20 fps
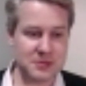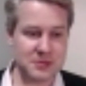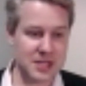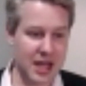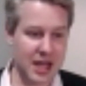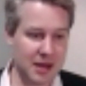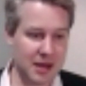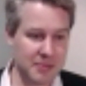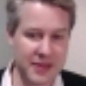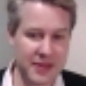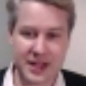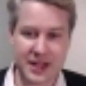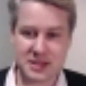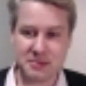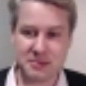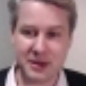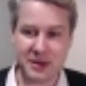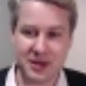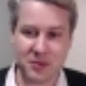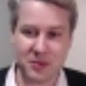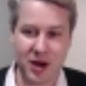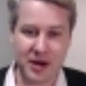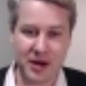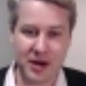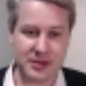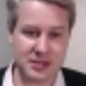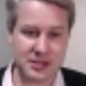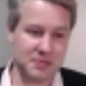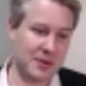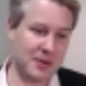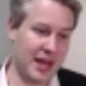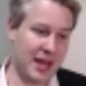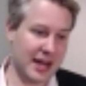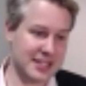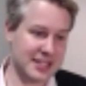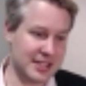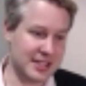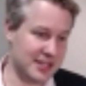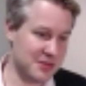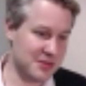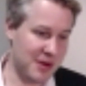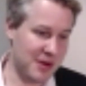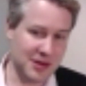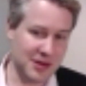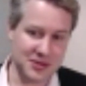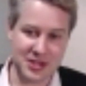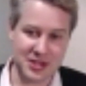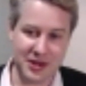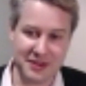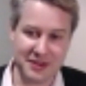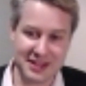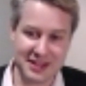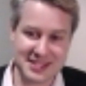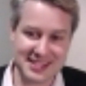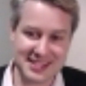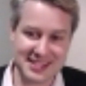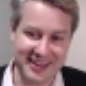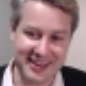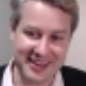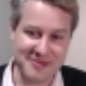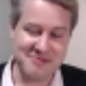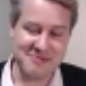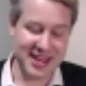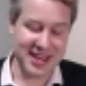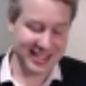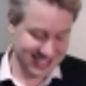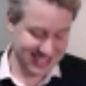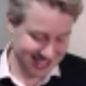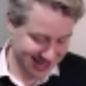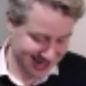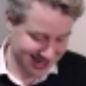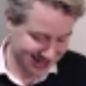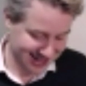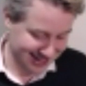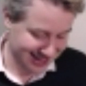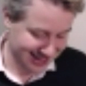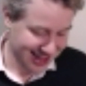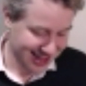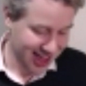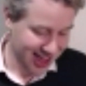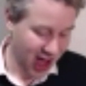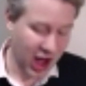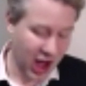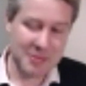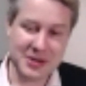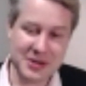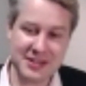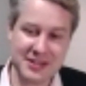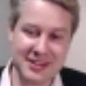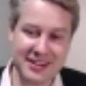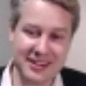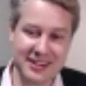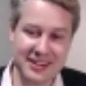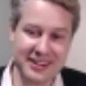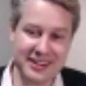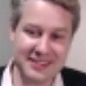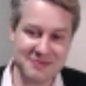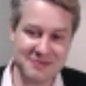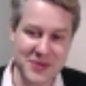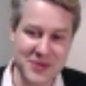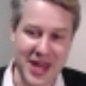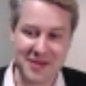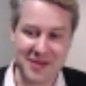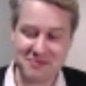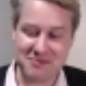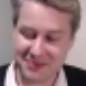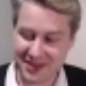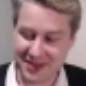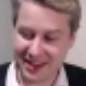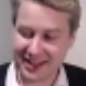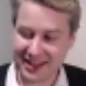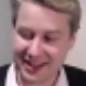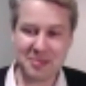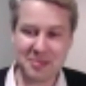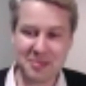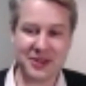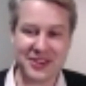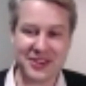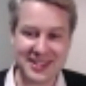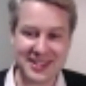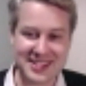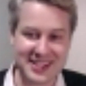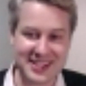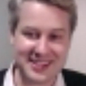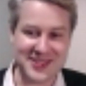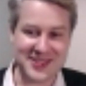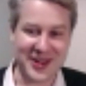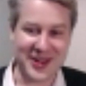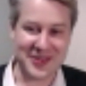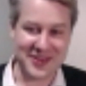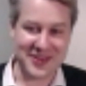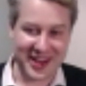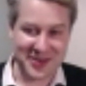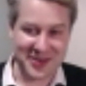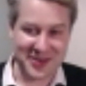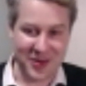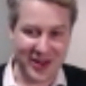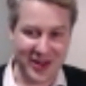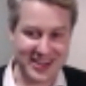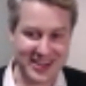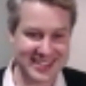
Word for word: um, mm. and that's been quite relaxing as well. So it's yeah, it's uh, I mean, yeah, a couple of things to you know unwind.